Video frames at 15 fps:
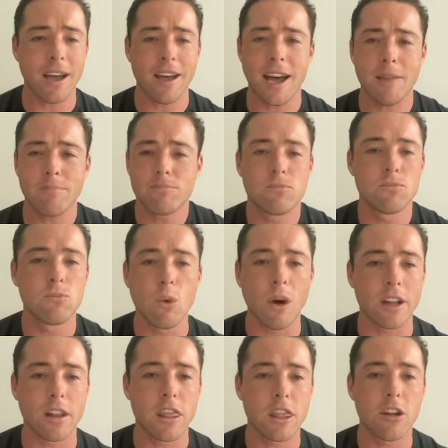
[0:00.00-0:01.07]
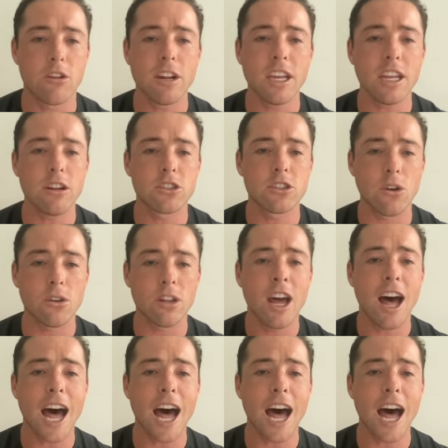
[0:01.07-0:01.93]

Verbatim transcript: I'm what, 30 years old?